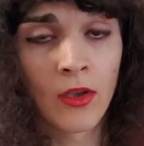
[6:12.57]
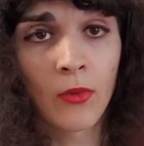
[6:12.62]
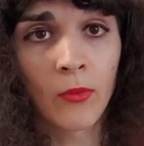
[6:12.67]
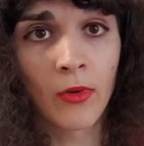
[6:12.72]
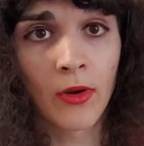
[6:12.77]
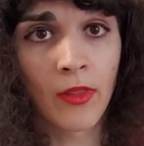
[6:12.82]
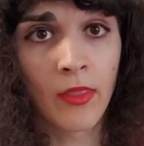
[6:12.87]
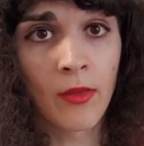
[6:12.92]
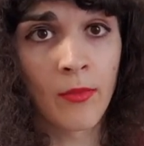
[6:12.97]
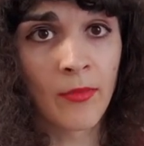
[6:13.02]

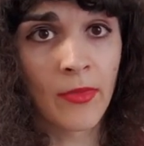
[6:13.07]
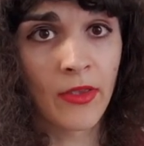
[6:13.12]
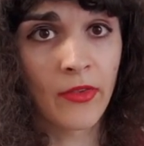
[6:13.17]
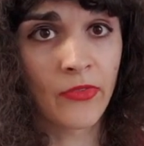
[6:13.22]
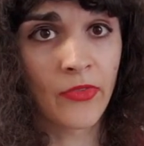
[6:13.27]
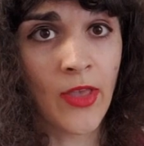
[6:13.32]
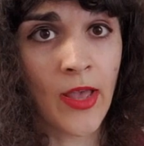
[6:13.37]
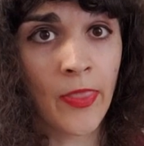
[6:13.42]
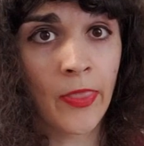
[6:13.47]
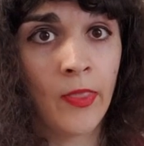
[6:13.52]
One of them
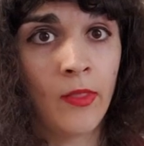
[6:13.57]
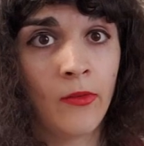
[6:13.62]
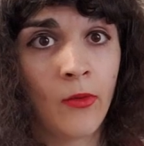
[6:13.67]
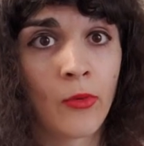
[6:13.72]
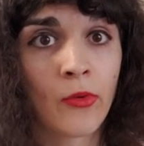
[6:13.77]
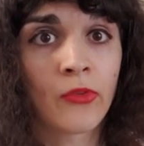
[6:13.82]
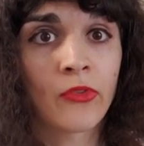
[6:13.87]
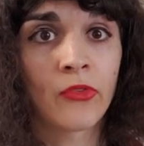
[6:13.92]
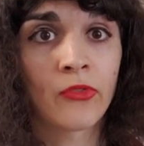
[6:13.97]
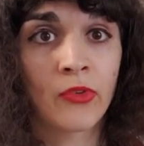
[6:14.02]
is that
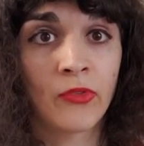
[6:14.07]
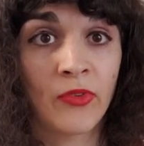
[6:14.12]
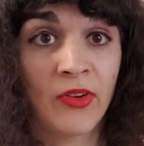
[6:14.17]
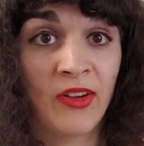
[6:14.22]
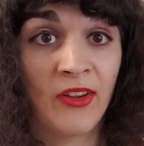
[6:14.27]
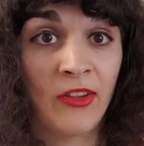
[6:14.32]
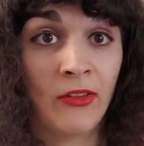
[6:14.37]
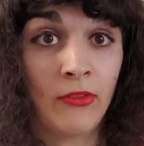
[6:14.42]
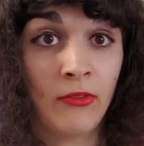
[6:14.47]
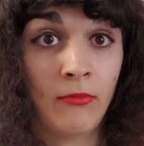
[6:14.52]
horses are
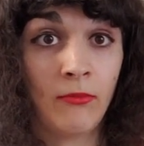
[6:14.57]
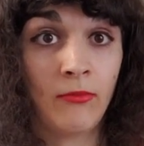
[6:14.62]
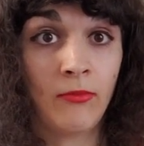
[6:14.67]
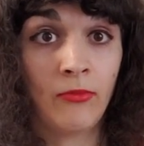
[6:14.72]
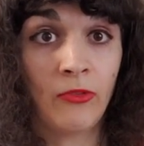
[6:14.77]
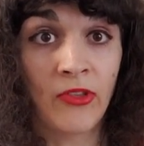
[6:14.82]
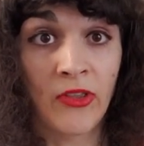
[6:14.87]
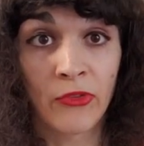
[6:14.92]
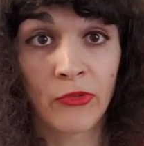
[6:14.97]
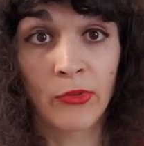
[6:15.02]
very
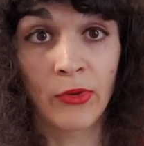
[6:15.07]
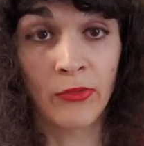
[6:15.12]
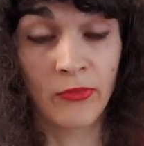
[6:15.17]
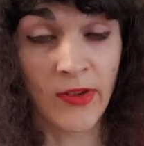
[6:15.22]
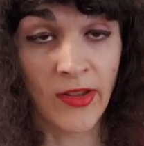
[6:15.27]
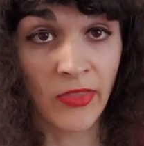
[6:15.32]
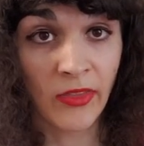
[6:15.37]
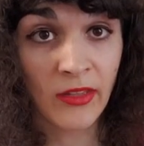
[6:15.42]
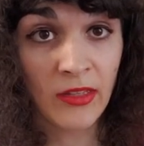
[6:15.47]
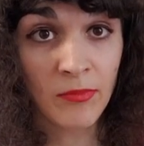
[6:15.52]
sensory
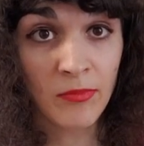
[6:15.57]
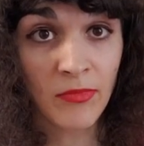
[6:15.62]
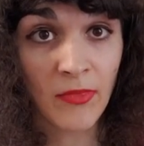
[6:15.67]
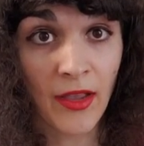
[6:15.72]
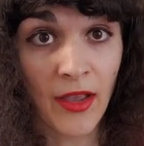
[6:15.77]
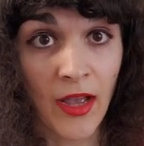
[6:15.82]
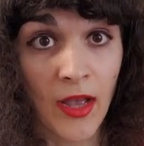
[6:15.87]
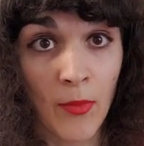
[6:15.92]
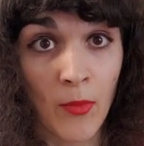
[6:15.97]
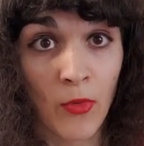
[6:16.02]
friendly.
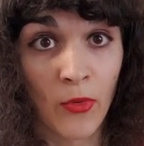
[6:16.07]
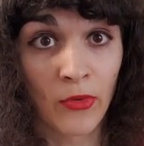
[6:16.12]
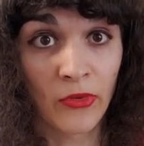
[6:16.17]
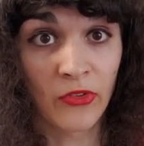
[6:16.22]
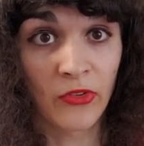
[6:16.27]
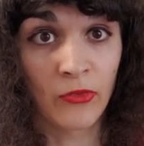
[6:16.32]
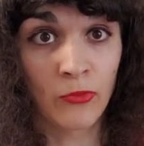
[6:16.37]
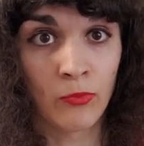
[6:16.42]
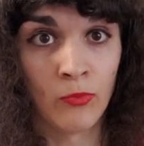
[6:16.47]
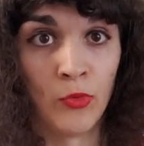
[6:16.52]

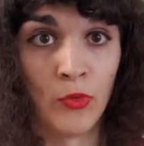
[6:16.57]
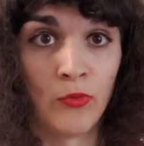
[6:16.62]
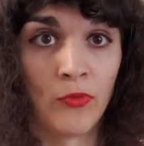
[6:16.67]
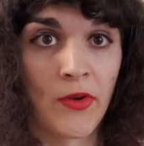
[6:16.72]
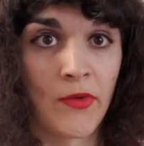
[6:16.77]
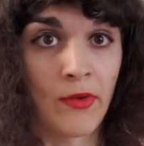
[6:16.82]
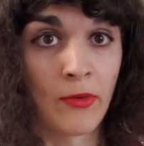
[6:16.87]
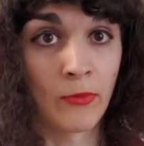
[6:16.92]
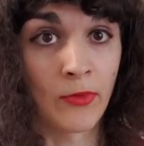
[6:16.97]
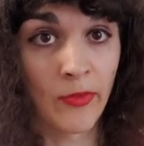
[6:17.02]
Horses move
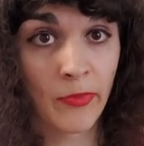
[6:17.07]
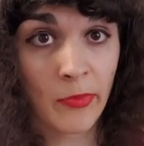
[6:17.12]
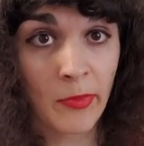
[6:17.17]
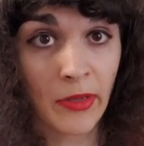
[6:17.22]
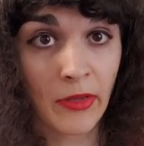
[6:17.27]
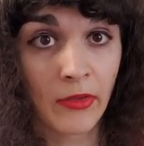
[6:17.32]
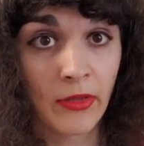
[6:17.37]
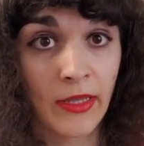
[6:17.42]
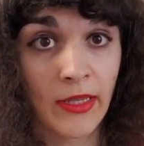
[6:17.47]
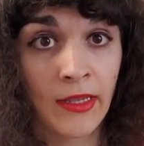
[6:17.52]
very
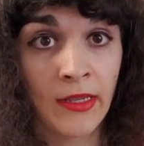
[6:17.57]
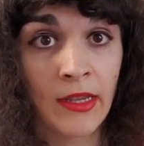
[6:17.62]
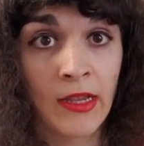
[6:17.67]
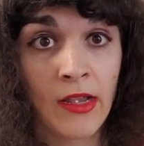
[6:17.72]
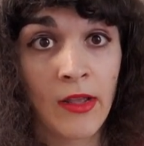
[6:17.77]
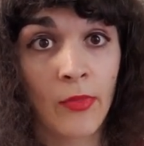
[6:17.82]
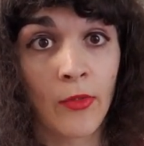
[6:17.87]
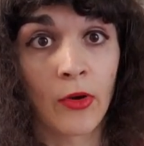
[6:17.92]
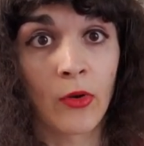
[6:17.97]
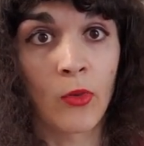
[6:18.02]
rhythmically.
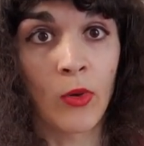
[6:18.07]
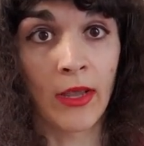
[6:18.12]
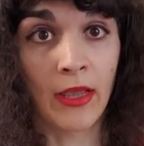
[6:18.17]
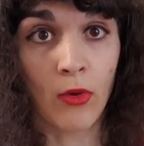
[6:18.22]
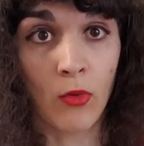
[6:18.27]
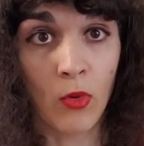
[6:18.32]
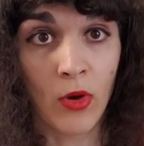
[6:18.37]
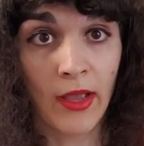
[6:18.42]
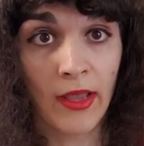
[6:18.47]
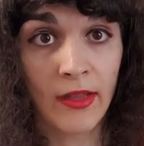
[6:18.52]
They're quite
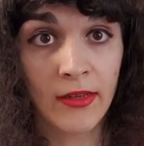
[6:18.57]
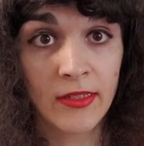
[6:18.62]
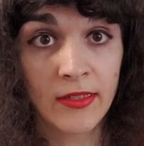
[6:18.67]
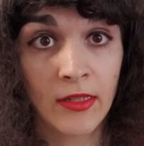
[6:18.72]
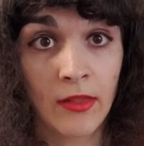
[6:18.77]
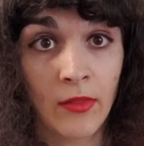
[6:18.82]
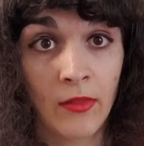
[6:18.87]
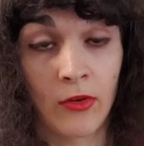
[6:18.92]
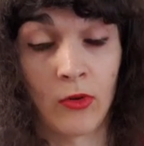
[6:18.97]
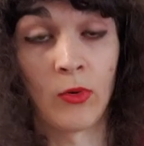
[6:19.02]
quiet.
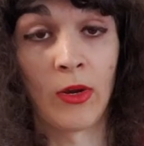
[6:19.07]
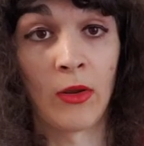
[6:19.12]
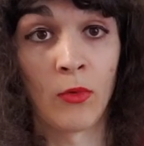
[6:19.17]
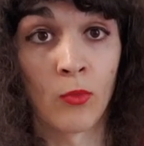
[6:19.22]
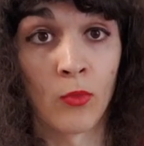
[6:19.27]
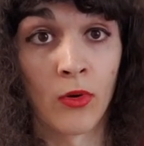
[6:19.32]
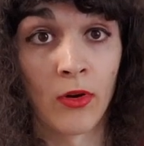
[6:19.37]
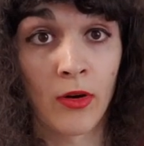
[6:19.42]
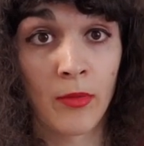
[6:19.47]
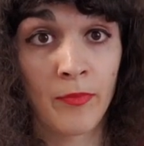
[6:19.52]
They're quite
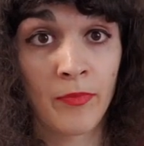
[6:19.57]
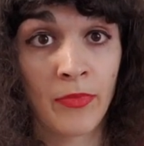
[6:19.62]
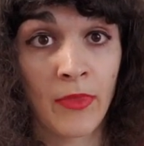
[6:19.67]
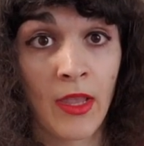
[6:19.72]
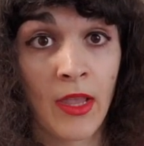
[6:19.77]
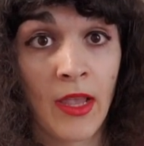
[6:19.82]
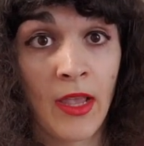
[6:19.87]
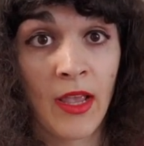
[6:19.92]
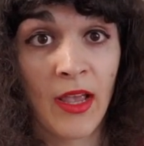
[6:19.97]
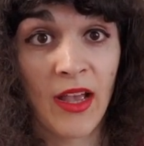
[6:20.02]
warm.
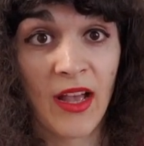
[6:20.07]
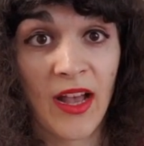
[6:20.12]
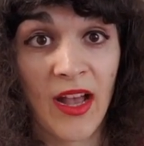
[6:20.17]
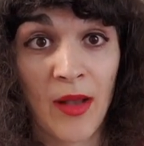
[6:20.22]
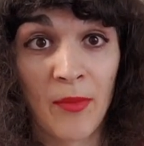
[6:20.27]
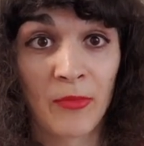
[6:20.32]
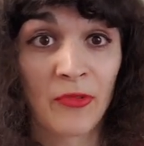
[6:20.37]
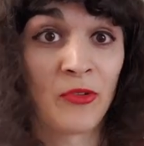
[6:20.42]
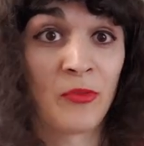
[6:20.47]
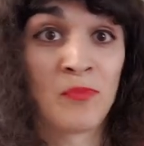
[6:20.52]

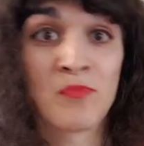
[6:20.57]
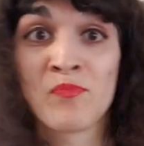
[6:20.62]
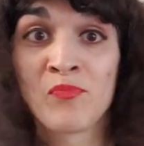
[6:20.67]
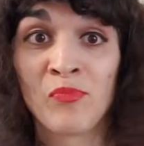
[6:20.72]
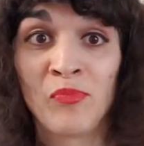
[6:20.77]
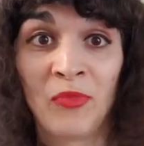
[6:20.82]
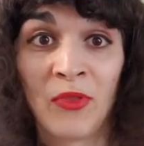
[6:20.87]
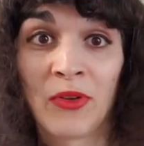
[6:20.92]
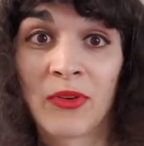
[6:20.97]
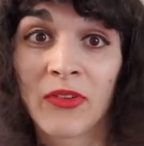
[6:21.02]
So
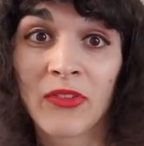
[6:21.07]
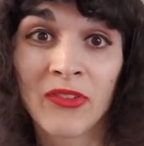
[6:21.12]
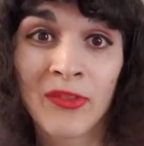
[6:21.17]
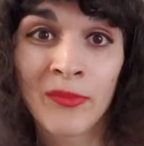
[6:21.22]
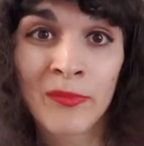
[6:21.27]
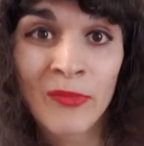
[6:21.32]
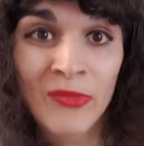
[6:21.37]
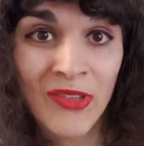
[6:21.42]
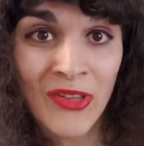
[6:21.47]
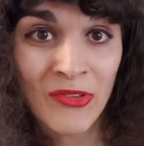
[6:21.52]
there is
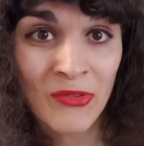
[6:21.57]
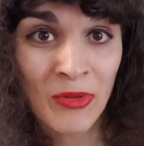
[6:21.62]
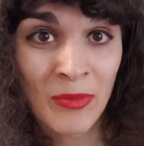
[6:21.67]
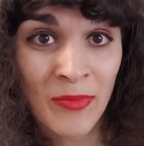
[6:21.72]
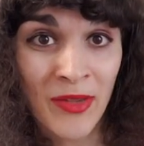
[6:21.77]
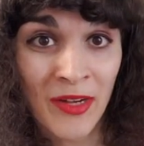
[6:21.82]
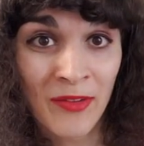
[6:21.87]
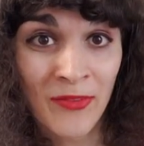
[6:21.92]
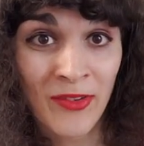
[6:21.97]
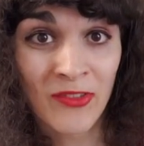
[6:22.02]
some sensory
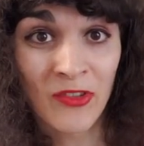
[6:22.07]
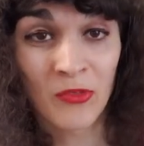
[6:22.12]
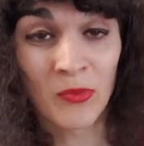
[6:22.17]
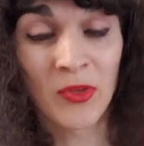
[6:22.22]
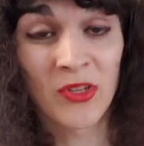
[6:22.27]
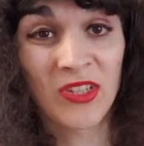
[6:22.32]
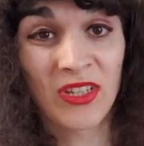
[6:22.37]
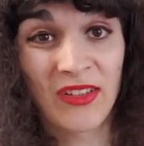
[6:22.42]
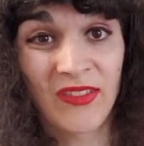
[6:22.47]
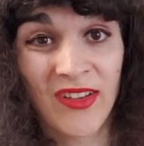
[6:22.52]
benefits,
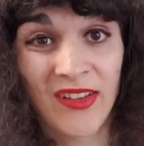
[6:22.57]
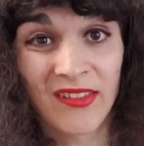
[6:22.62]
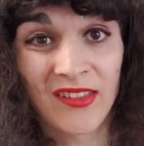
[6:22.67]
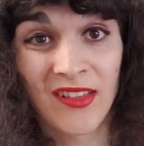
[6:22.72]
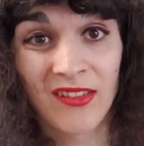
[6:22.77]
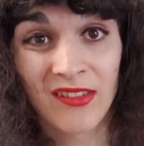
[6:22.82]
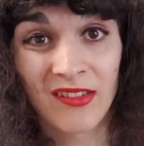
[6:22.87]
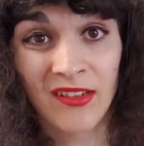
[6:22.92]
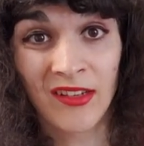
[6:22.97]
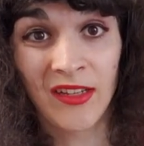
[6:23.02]
especially if you have
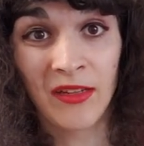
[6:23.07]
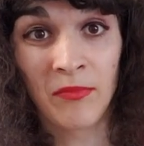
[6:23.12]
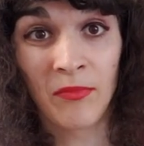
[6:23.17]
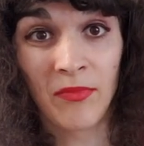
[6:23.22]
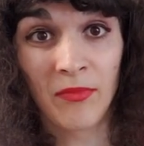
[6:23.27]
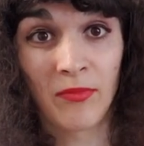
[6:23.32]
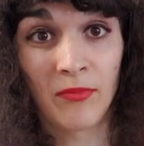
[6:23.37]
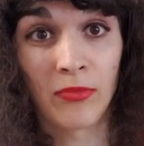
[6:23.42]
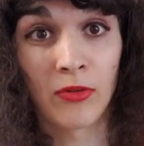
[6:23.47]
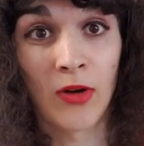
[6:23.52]
sensory
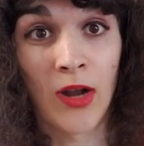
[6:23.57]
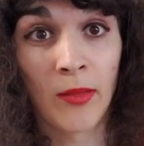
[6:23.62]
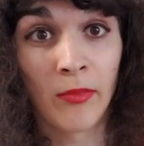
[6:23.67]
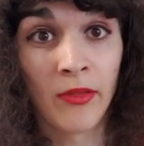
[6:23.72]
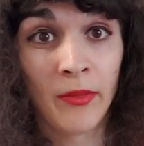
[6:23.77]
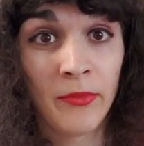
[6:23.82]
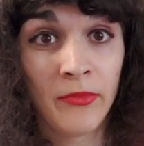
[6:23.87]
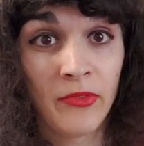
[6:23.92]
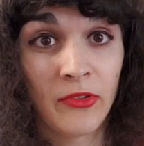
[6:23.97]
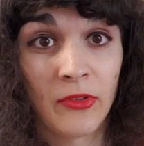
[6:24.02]

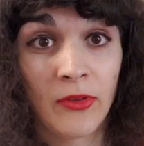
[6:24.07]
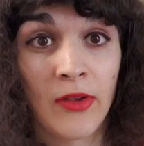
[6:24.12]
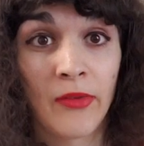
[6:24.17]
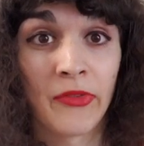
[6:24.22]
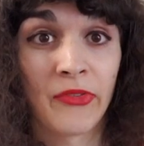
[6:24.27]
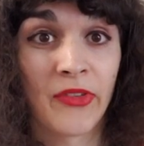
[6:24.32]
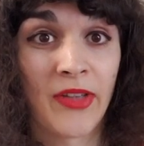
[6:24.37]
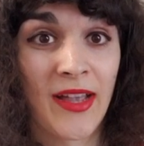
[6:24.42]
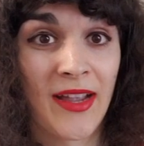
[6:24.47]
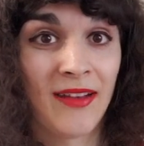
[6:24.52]
problems. You're
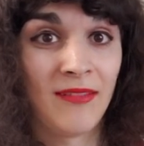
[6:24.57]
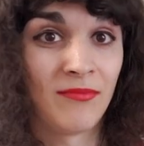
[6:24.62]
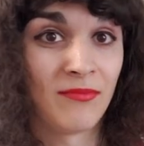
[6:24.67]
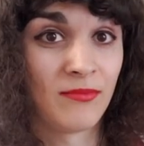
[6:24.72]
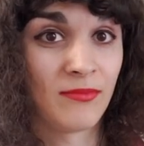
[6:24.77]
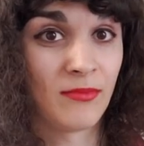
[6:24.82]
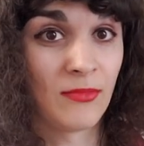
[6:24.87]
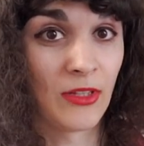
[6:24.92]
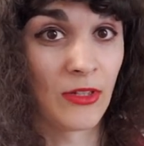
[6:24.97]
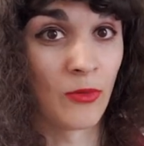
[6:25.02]
outside
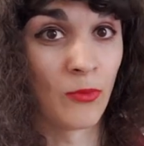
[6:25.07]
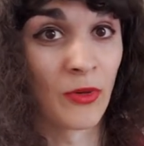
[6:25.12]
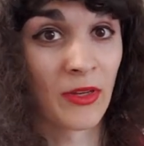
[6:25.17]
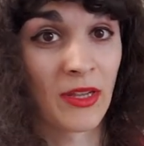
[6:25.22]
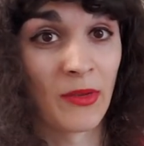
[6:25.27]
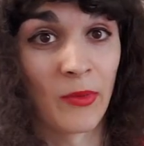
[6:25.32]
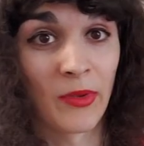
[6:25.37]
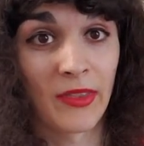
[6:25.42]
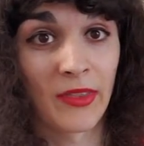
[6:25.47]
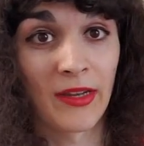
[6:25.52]
and
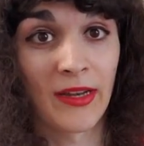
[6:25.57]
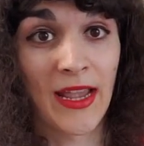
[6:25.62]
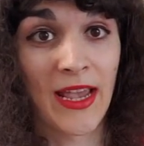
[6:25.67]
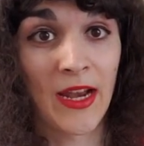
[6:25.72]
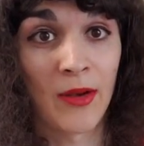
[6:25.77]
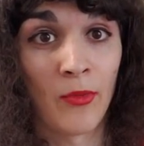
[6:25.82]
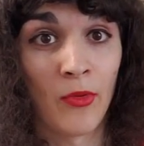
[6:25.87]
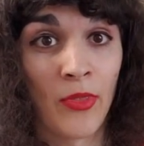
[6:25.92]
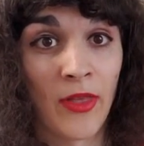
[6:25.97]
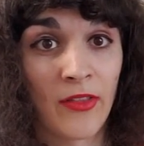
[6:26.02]
working with an
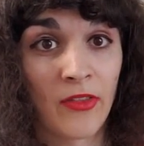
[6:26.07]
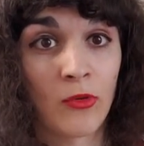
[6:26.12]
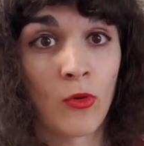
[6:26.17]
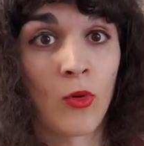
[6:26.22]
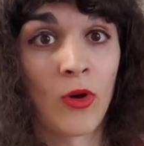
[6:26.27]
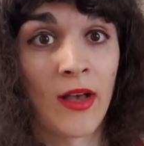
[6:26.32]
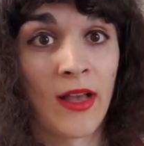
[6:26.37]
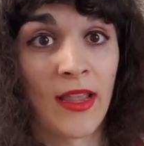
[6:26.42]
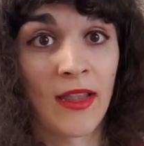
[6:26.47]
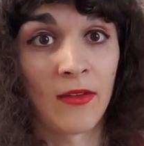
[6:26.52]
animal that's
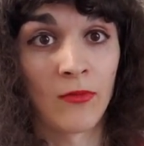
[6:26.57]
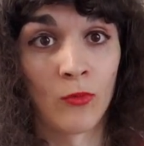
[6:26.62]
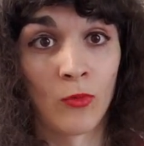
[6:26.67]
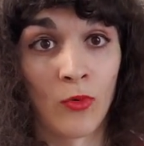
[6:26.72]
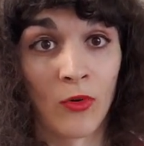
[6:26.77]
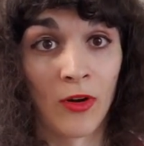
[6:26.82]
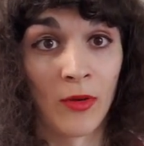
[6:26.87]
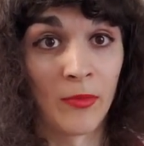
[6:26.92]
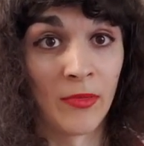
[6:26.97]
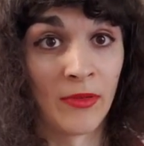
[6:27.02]
quiet and
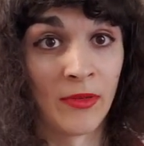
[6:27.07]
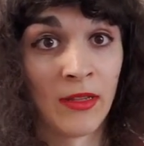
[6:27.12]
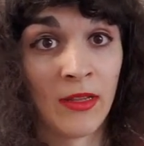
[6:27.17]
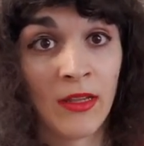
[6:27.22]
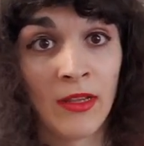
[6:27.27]
warm and